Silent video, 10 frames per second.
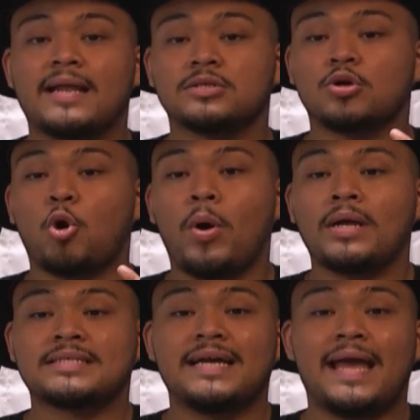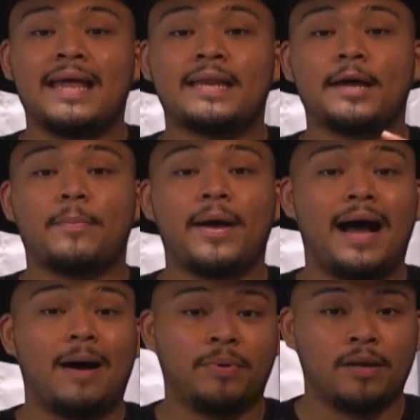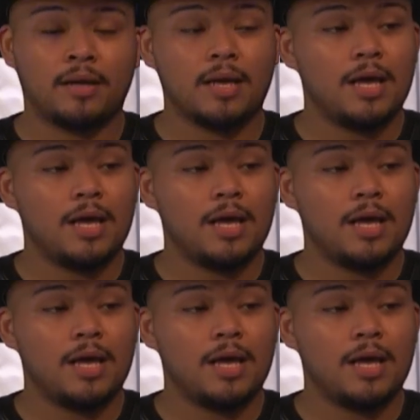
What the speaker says: is going to end up happening.